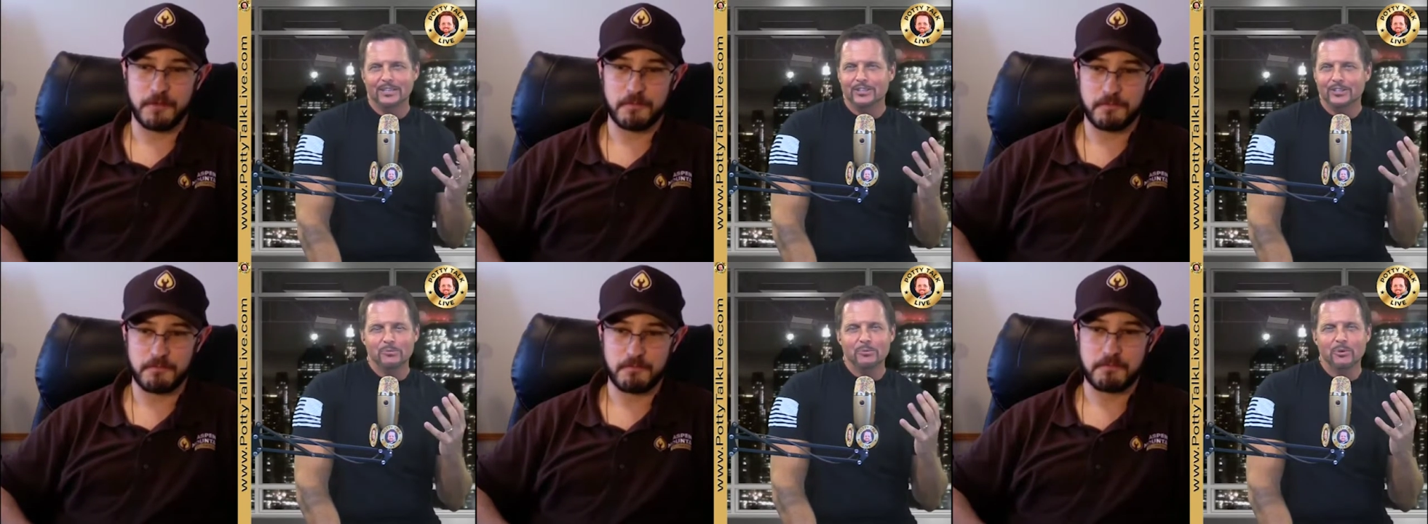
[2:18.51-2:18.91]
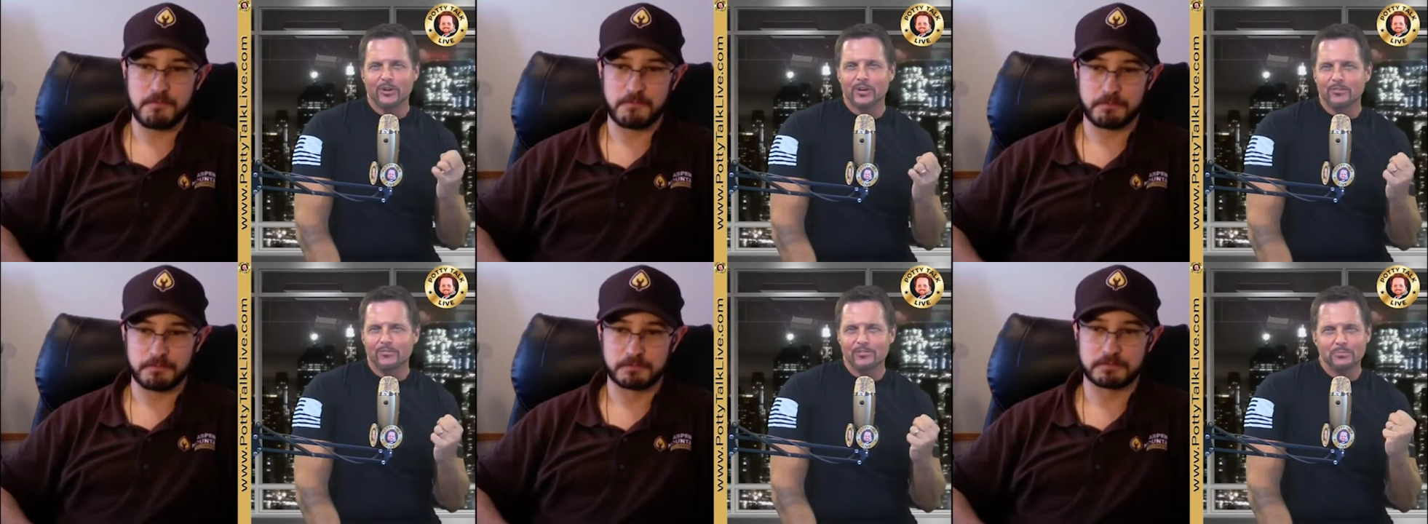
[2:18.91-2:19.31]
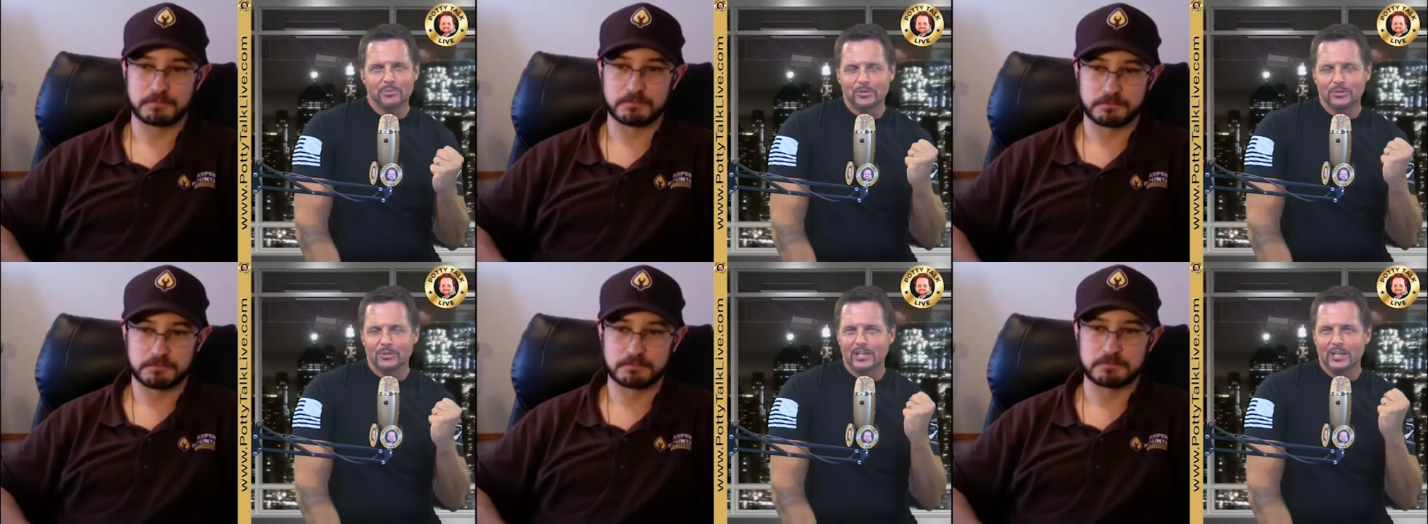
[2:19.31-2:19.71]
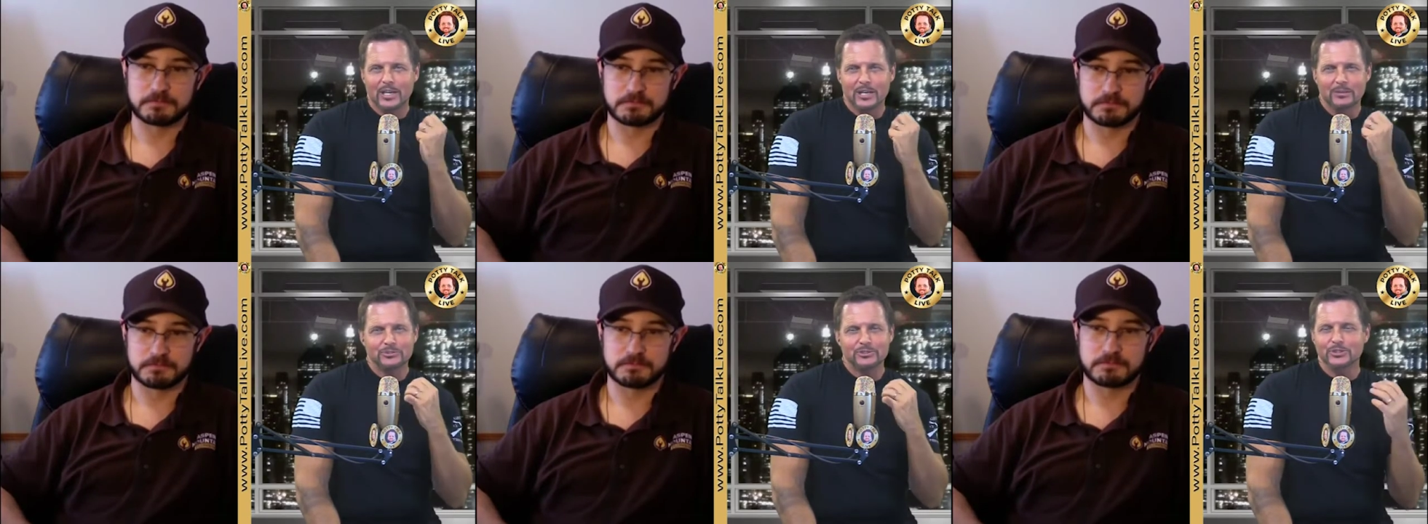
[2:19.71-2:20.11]
Speaker 1: you're more comfortable shooting um,
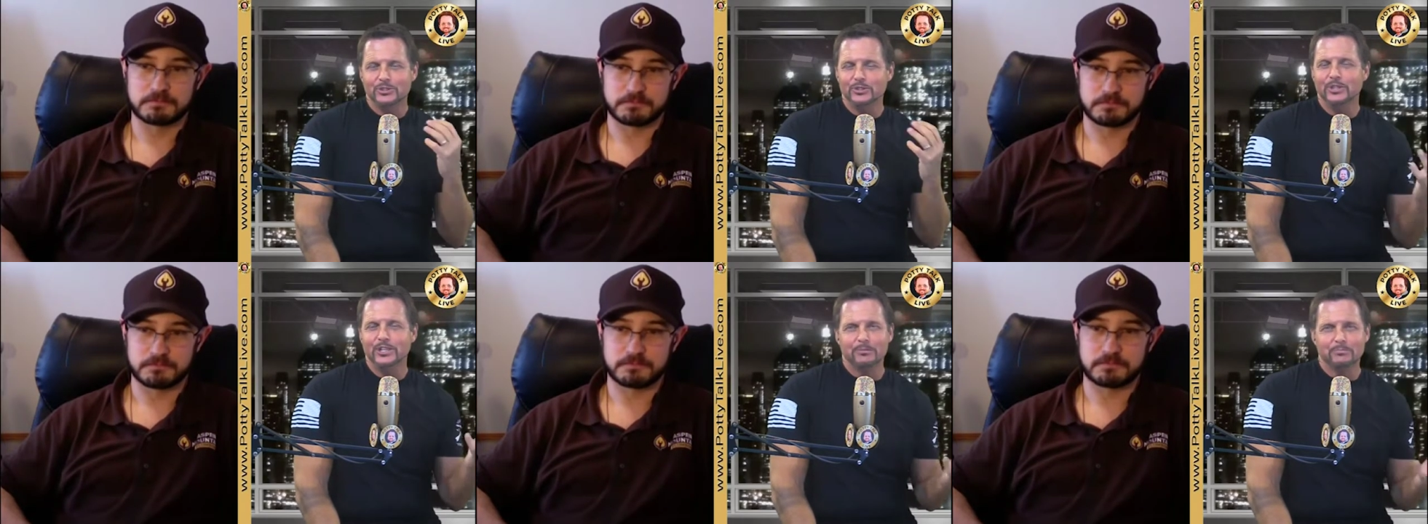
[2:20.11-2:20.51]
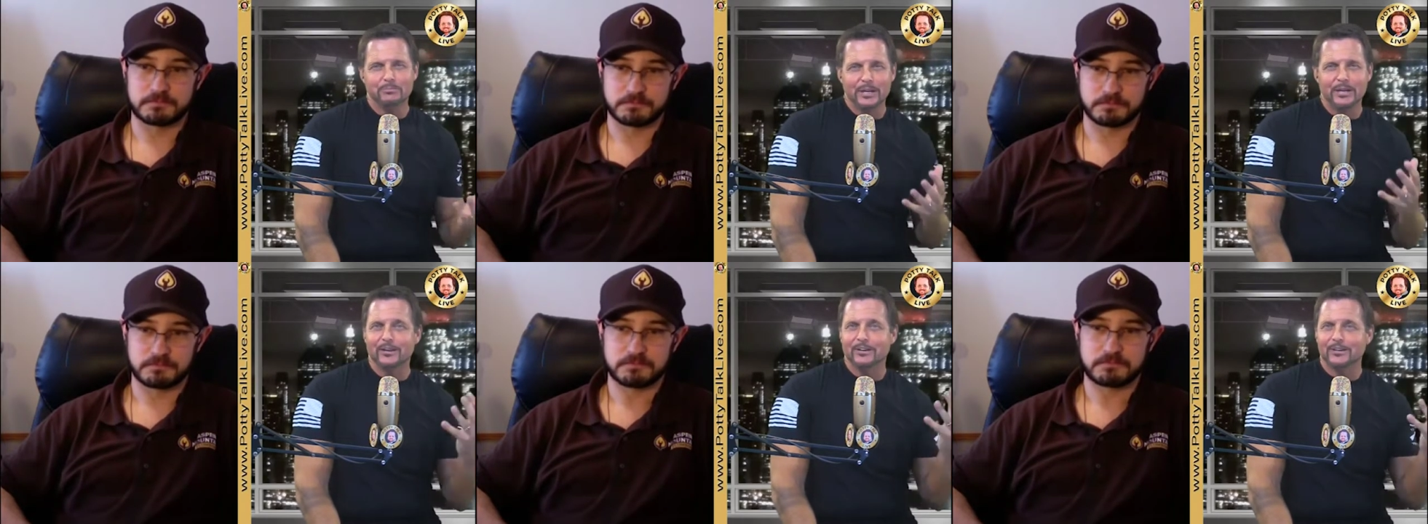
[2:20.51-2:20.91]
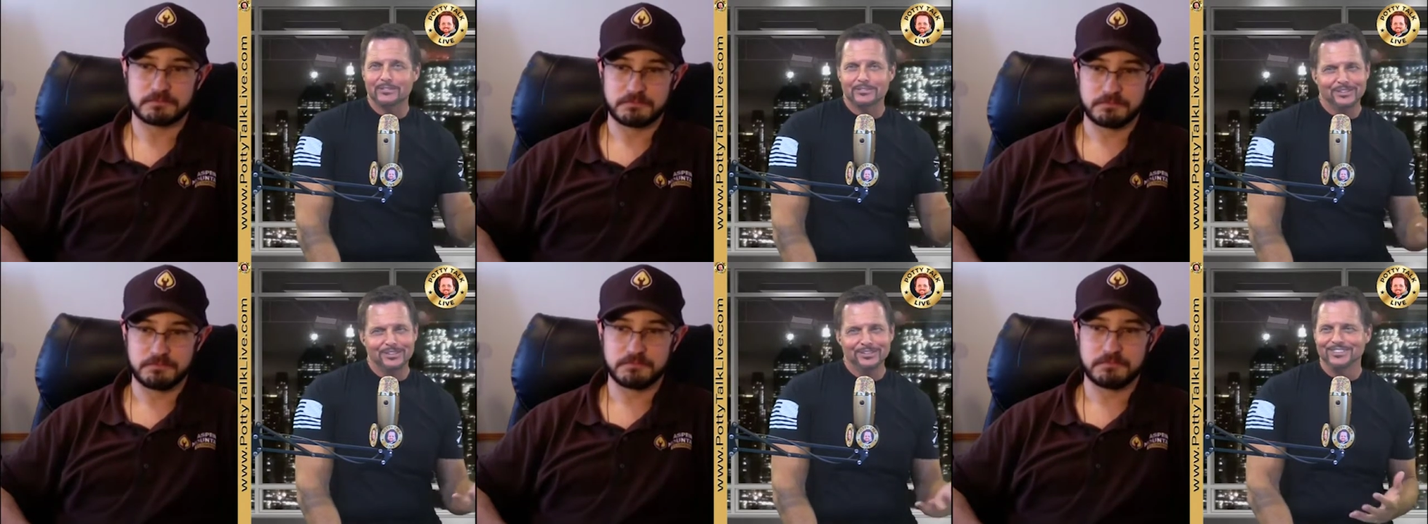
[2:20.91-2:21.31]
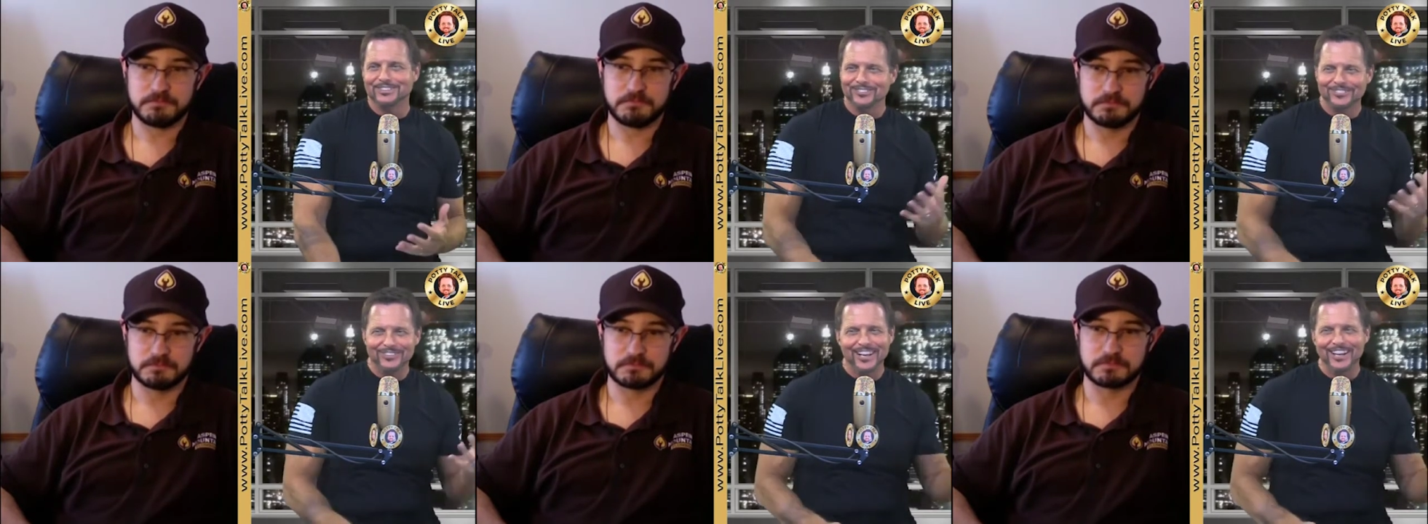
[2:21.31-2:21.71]
bear, shooting bear
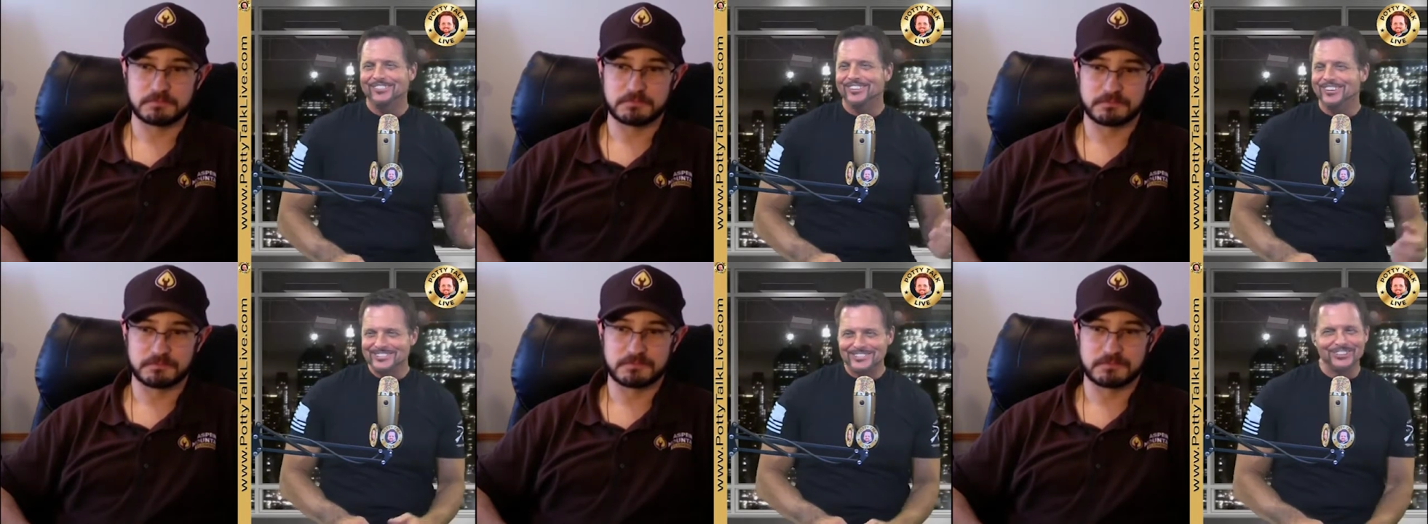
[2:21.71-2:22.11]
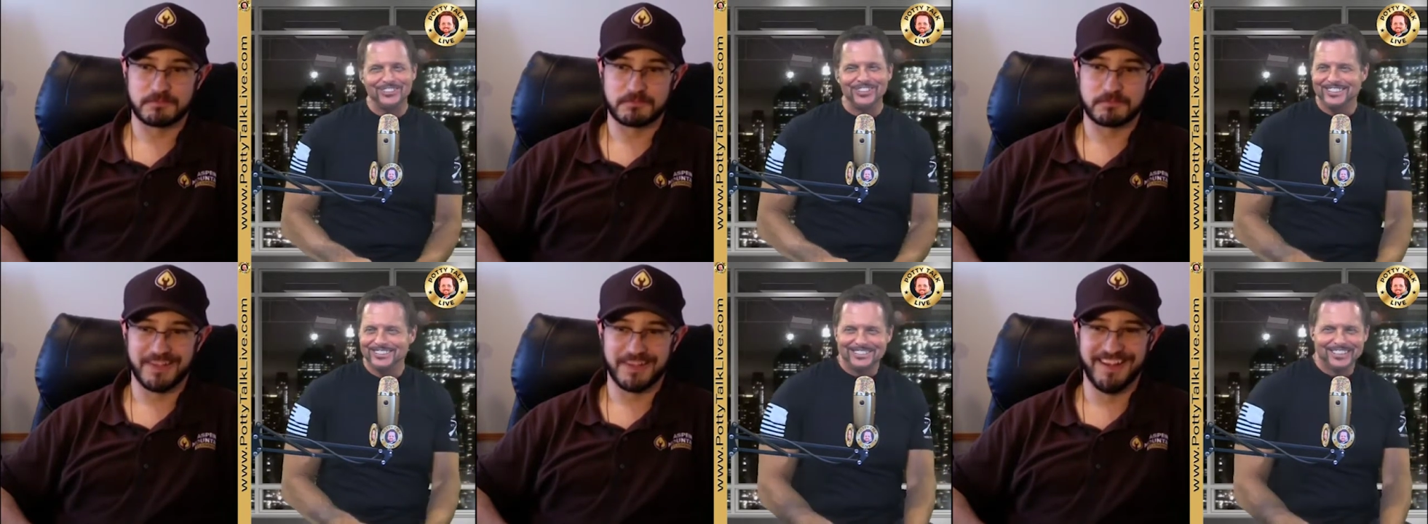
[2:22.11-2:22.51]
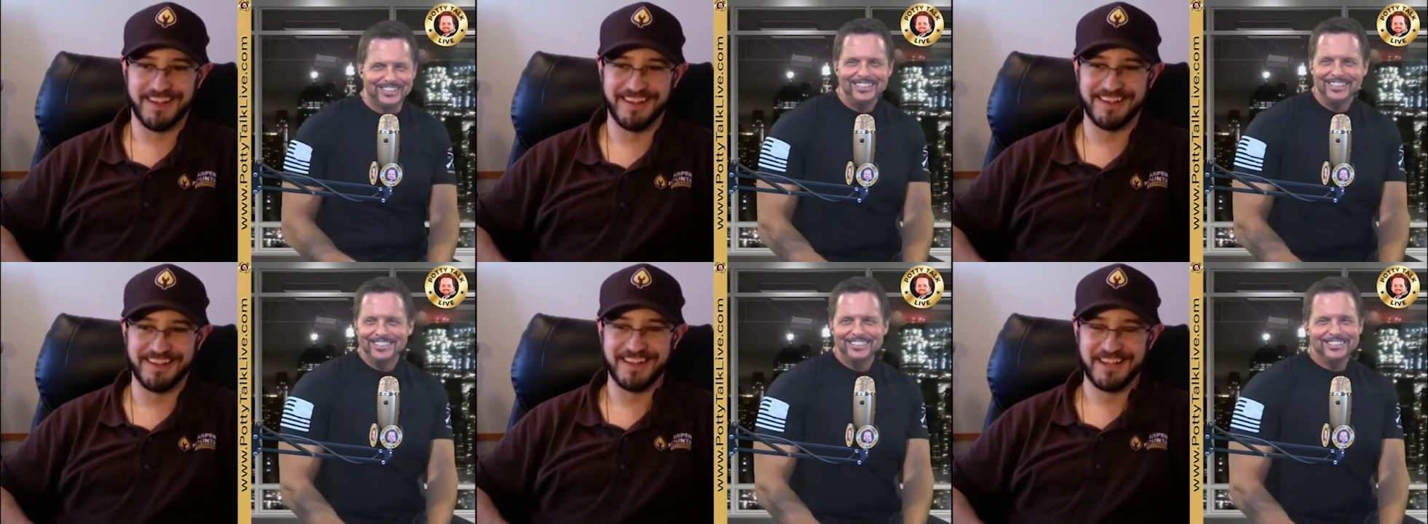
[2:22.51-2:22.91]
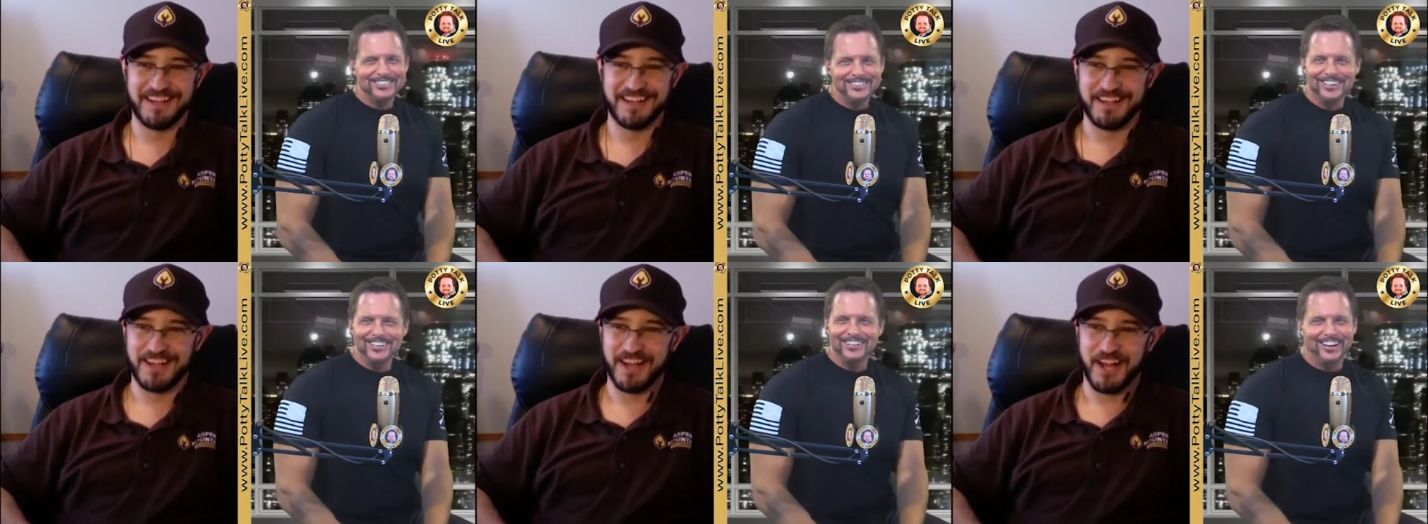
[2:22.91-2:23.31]
whatever. Shooting, than you are.